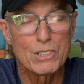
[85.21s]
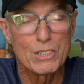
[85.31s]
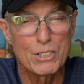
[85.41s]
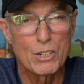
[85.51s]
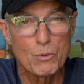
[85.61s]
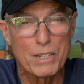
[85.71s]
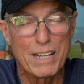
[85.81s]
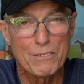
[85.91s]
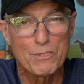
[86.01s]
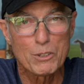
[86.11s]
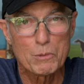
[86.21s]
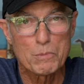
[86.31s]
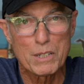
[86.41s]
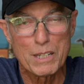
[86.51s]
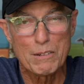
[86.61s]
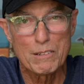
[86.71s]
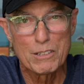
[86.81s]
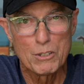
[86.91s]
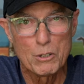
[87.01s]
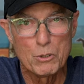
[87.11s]
know, we have a little bit of that
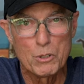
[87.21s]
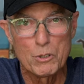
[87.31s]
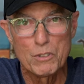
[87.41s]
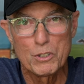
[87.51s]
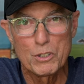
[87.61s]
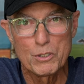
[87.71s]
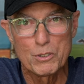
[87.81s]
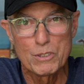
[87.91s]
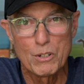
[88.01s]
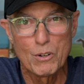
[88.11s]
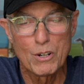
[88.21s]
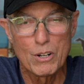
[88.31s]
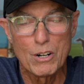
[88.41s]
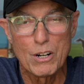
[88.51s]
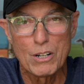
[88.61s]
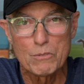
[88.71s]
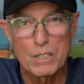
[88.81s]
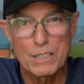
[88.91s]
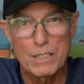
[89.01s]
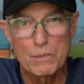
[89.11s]
hoodoo voodoo going on
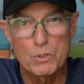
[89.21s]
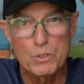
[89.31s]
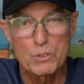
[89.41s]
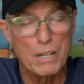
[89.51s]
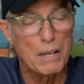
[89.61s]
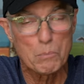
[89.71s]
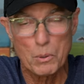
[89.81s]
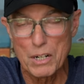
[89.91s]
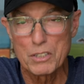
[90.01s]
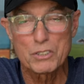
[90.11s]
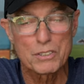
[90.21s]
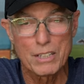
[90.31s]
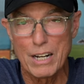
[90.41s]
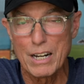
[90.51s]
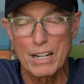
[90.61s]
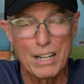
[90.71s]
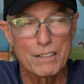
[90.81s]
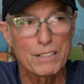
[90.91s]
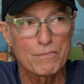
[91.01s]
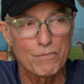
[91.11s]
when it comes to, and prayers to God
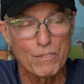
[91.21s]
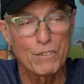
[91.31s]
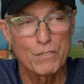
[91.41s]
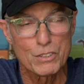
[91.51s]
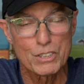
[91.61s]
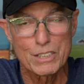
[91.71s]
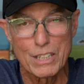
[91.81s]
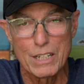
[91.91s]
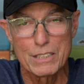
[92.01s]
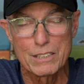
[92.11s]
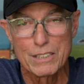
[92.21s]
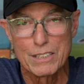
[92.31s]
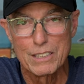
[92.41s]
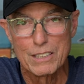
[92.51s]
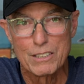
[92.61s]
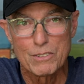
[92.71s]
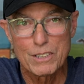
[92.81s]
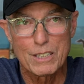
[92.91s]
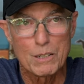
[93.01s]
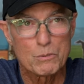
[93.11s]
and the fishing gods, when
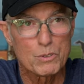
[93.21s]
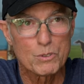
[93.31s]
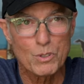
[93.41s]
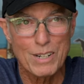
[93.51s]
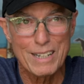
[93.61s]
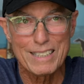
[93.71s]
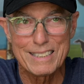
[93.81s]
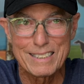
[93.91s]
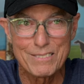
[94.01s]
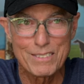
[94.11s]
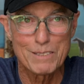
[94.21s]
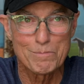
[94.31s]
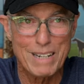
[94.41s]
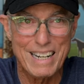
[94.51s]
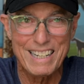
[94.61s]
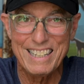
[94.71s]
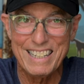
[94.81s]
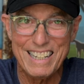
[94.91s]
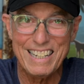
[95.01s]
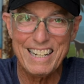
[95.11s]
it comes to trying to get something to bite.
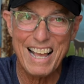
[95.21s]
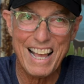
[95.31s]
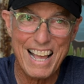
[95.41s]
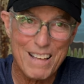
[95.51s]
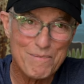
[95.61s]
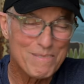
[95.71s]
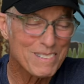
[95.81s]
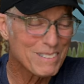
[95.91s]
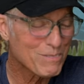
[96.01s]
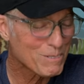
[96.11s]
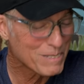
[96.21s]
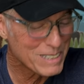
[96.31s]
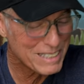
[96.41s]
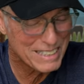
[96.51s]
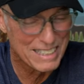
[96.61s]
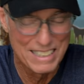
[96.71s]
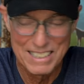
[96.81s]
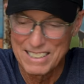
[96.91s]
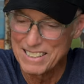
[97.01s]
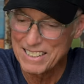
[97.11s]
It ain't happening for me.
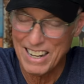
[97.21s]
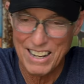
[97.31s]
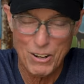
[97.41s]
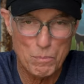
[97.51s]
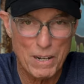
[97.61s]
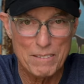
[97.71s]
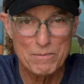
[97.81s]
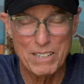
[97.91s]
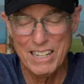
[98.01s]
Let